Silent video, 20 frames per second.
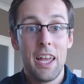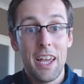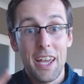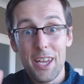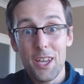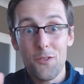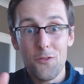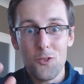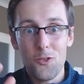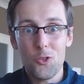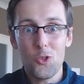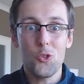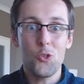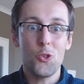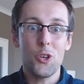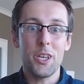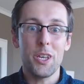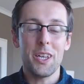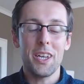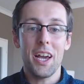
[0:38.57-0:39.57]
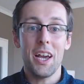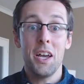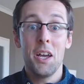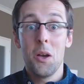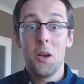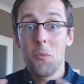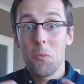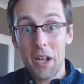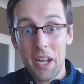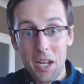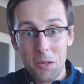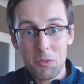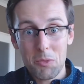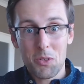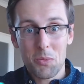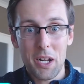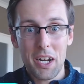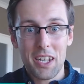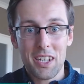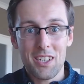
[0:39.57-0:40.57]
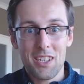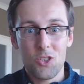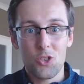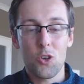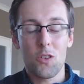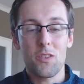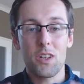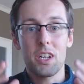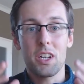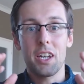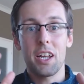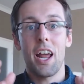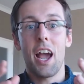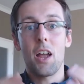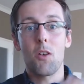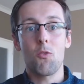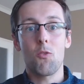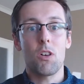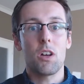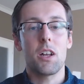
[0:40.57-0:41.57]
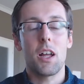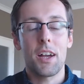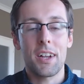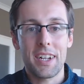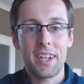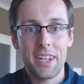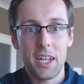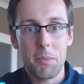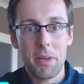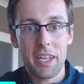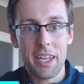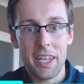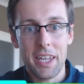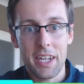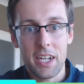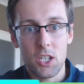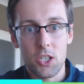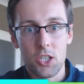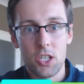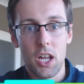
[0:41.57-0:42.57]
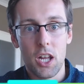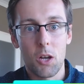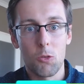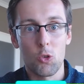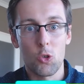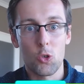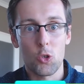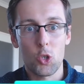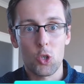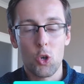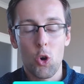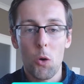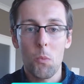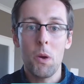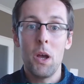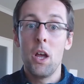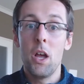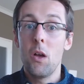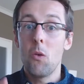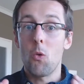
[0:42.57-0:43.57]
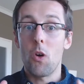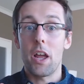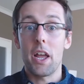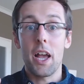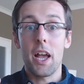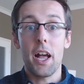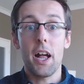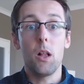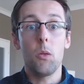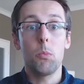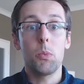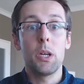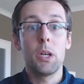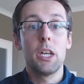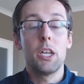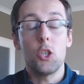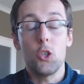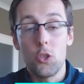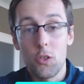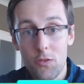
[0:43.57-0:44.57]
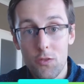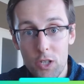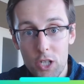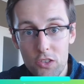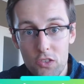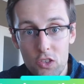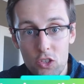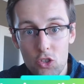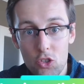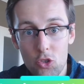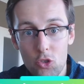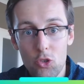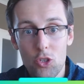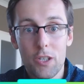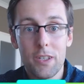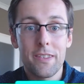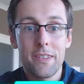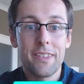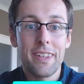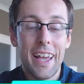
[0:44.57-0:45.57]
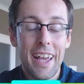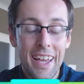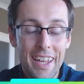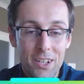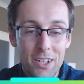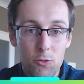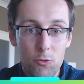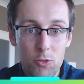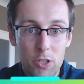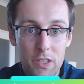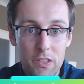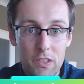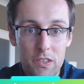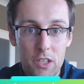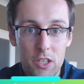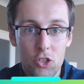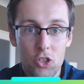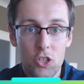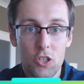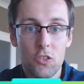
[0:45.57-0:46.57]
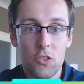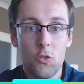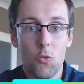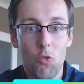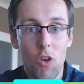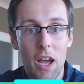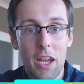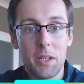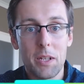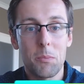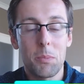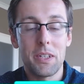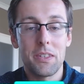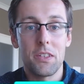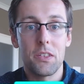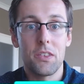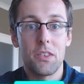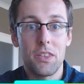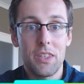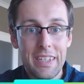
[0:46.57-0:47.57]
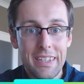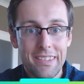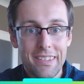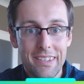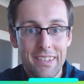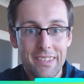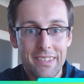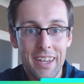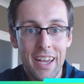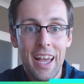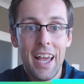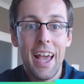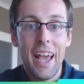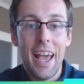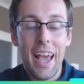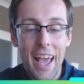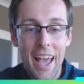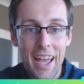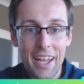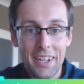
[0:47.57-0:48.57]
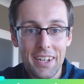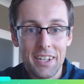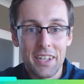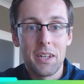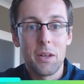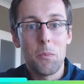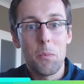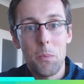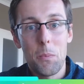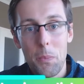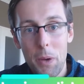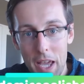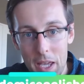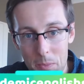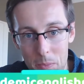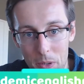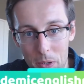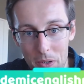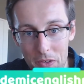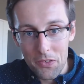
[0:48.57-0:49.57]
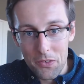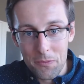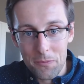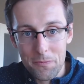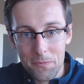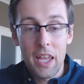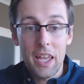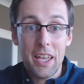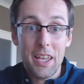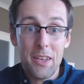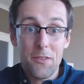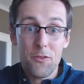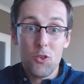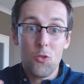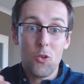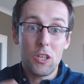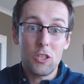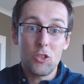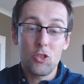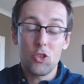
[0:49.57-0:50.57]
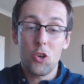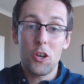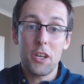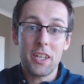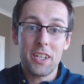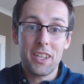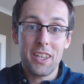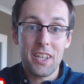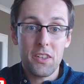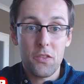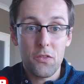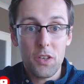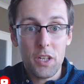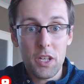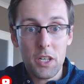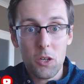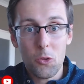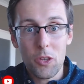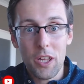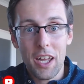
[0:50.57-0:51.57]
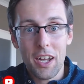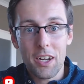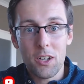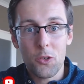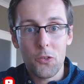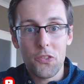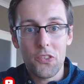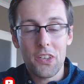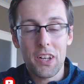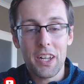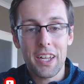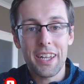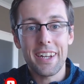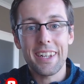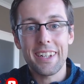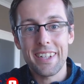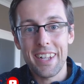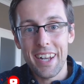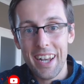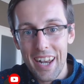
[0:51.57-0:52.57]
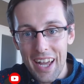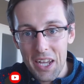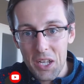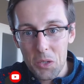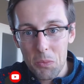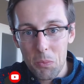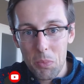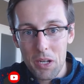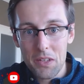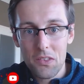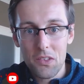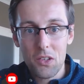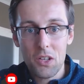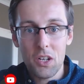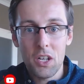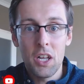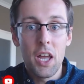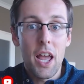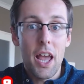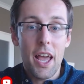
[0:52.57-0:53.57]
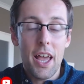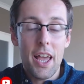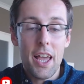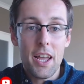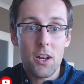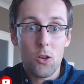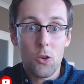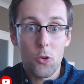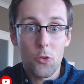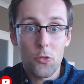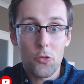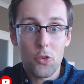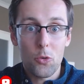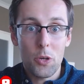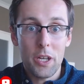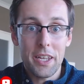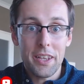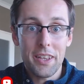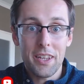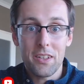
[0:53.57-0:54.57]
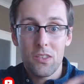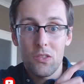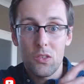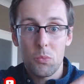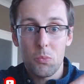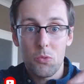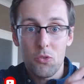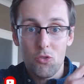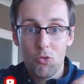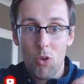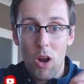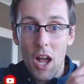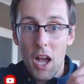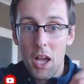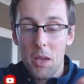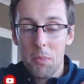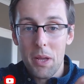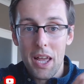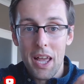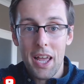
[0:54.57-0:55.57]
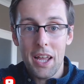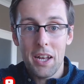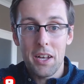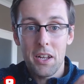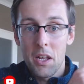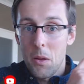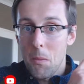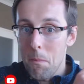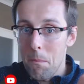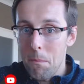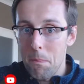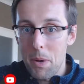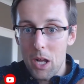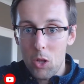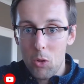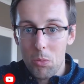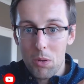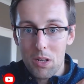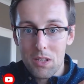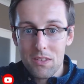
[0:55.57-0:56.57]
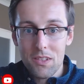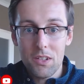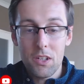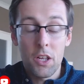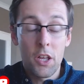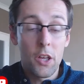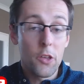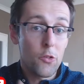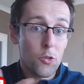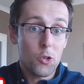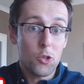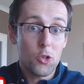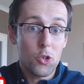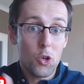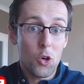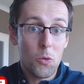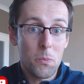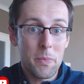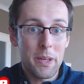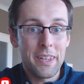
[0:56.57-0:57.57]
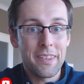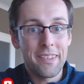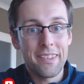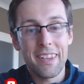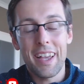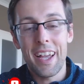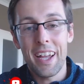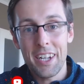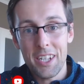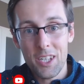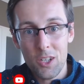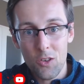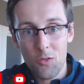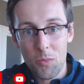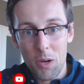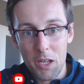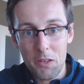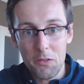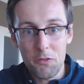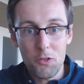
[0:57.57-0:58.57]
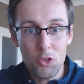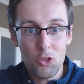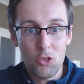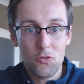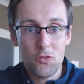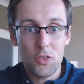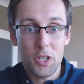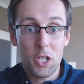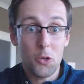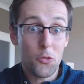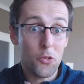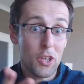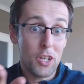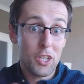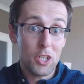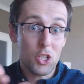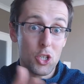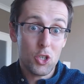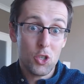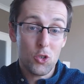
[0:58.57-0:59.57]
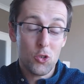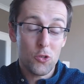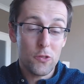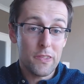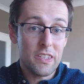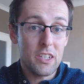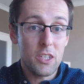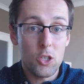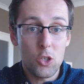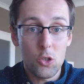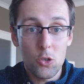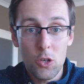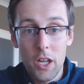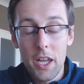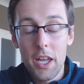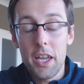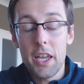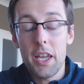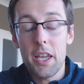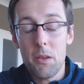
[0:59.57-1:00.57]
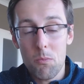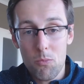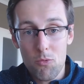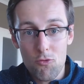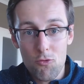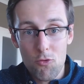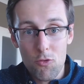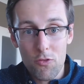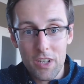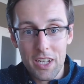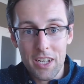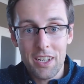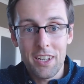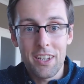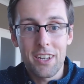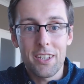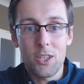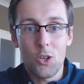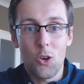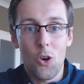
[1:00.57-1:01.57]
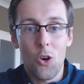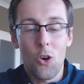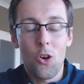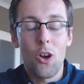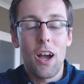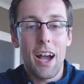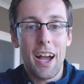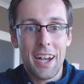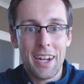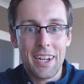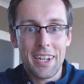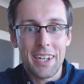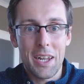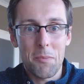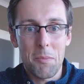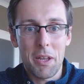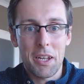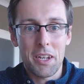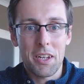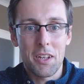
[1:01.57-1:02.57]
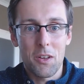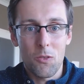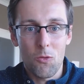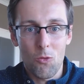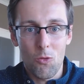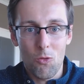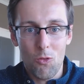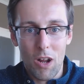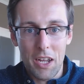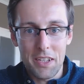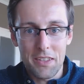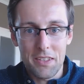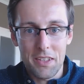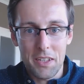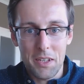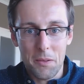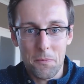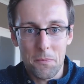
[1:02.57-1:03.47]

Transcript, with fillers: If you're new here, my name is Marek Kiczkowiak and I run academicenglishnow.com where I help university students and researchers write better theses and papers. If you're enjoying this video, then consider hitting the like button and also hit that subscribe and bell button so you don't miss any of my future videos and you can continue improving your academic writing.